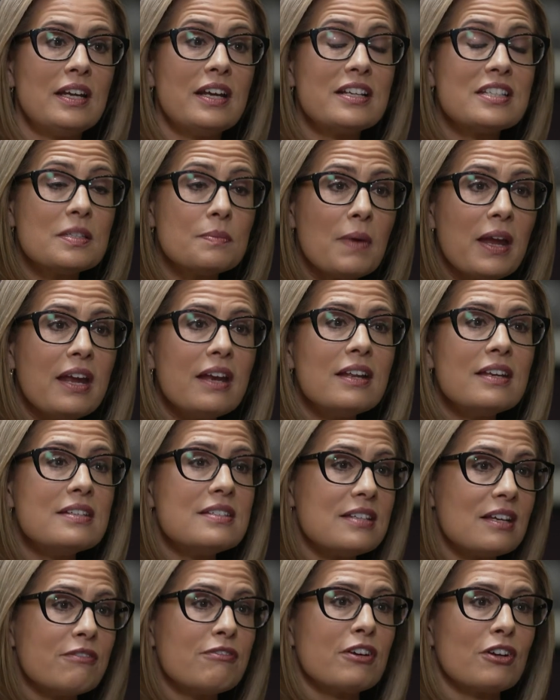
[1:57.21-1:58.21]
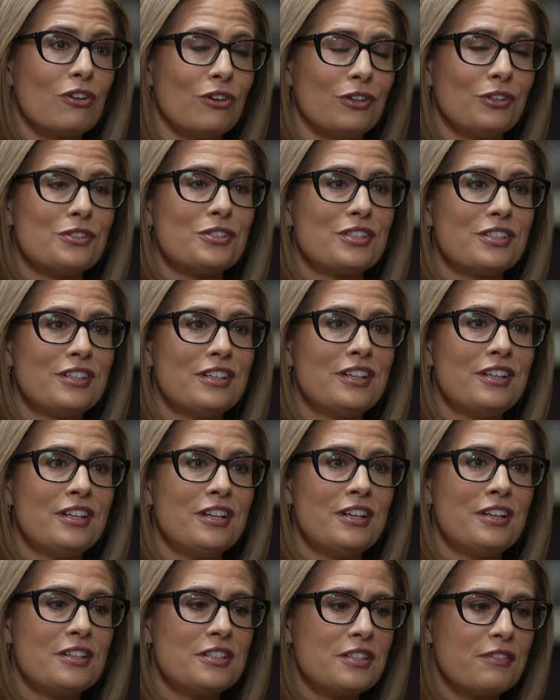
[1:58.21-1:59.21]
It's made it difficult
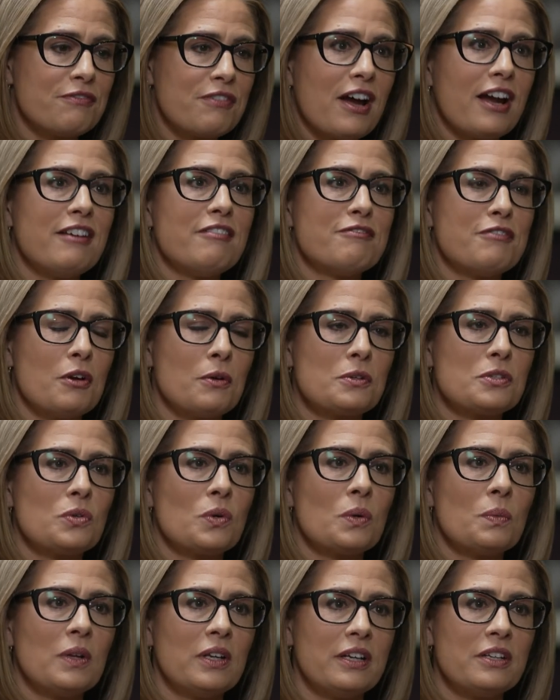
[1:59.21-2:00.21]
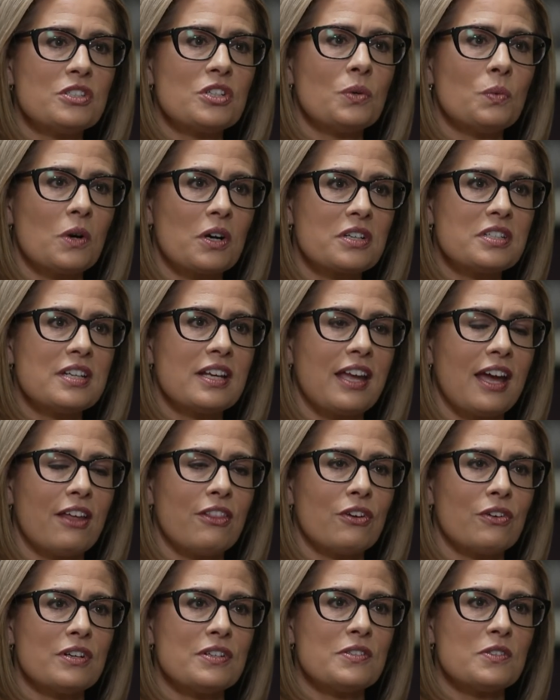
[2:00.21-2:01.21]
to find folks who are willing to work
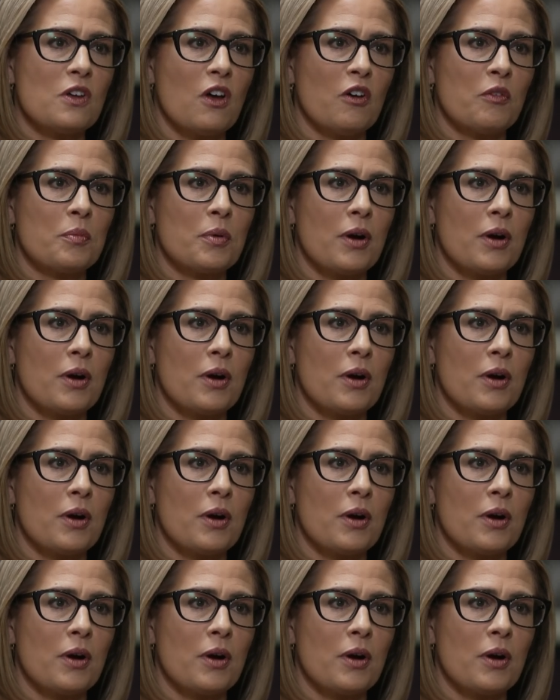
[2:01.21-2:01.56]
together and solve